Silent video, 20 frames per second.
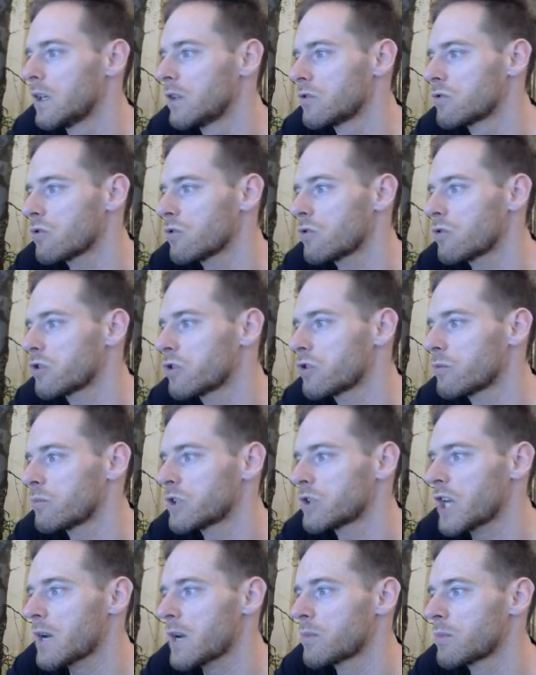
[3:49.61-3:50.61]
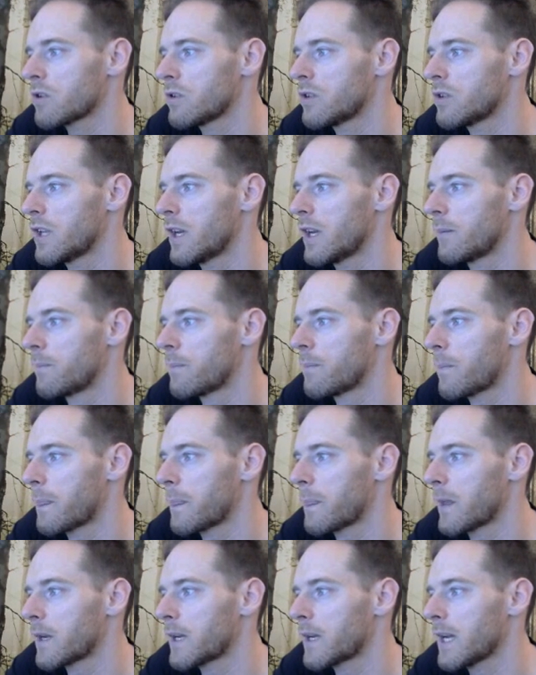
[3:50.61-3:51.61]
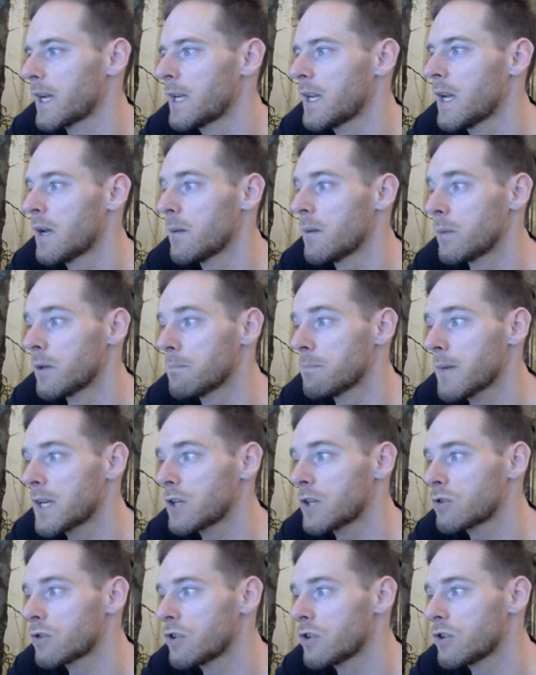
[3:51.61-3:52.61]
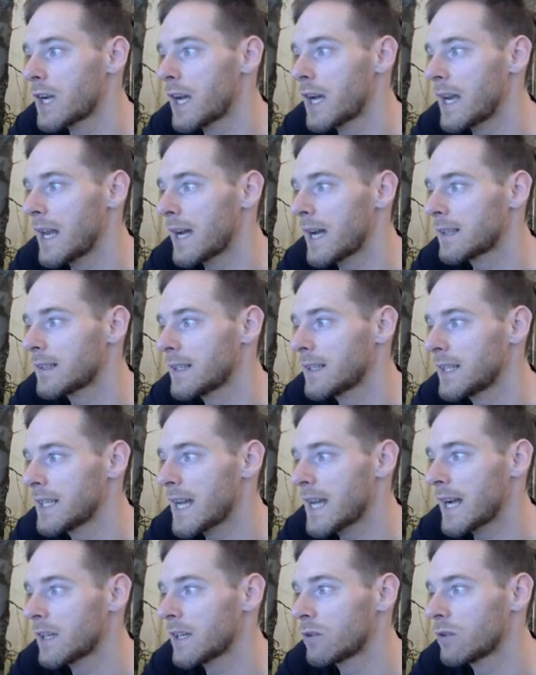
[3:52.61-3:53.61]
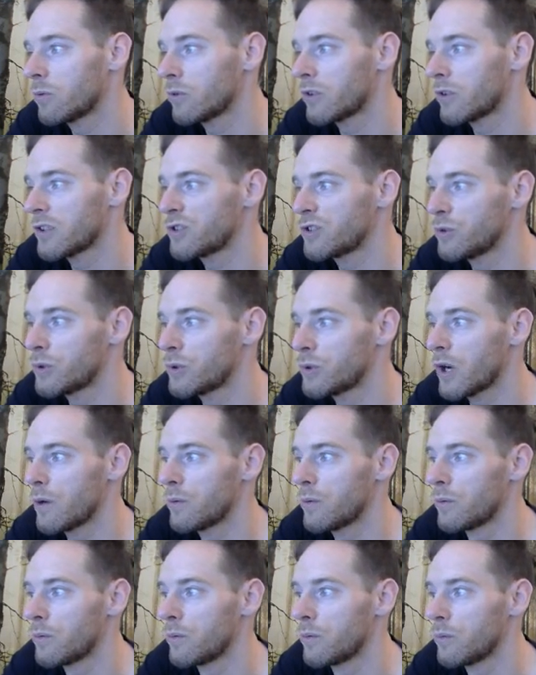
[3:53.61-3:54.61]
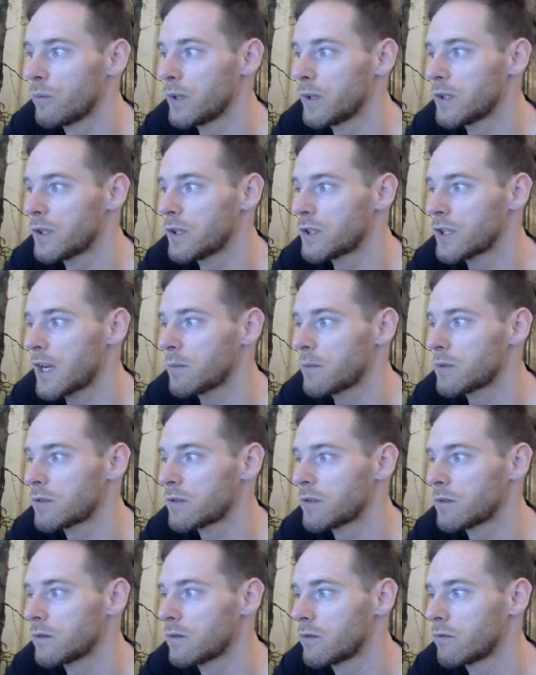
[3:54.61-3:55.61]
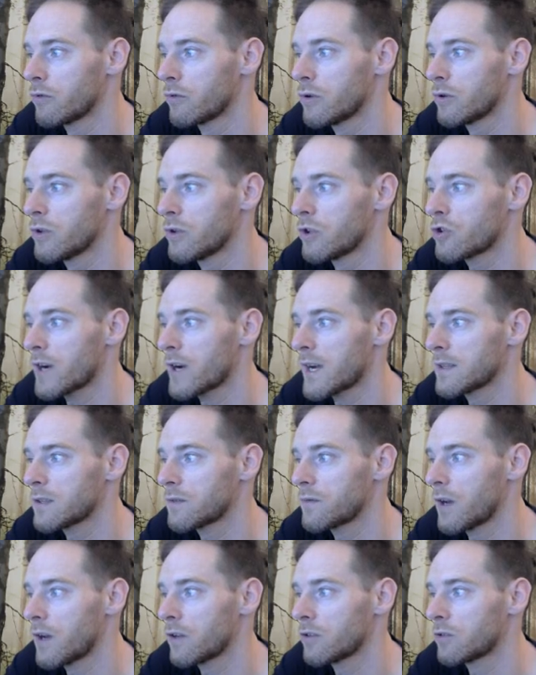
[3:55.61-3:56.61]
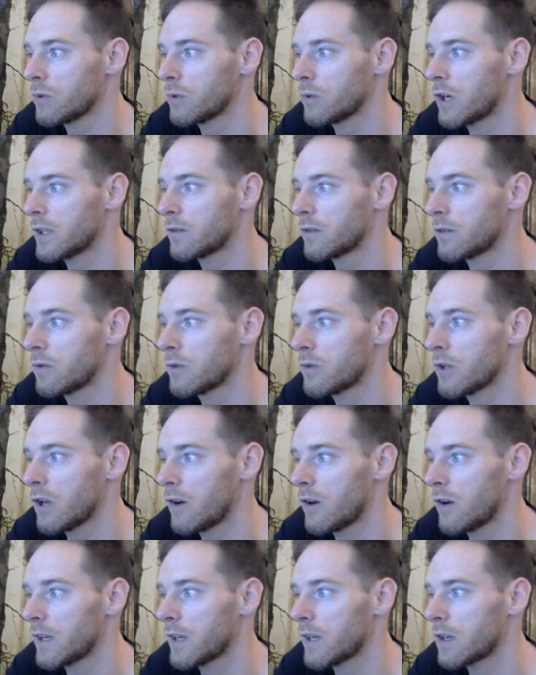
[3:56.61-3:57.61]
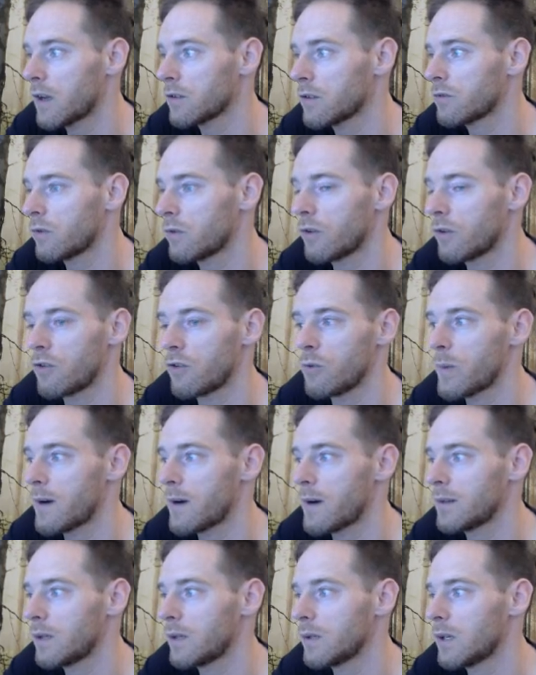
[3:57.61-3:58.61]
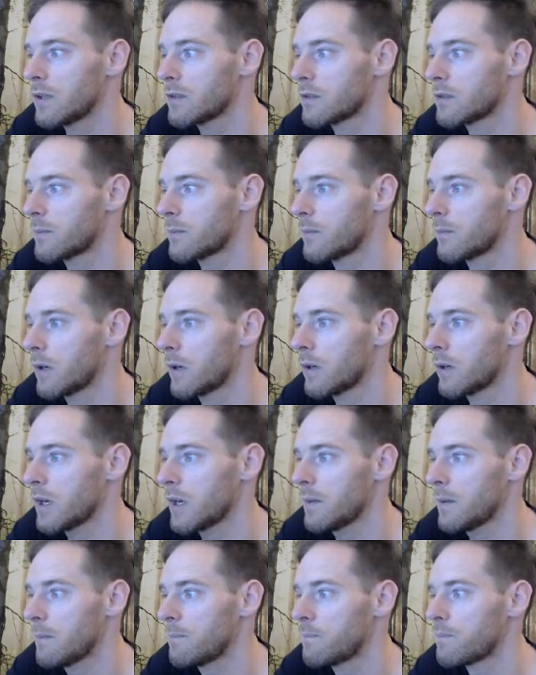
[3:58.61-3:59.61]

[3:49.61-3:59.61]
Draw some shapes on there. Okay, but make sure you're collecting the angles as you go with the shapes through the transversal line, through the line that cuts through the two parallel lines. Okay,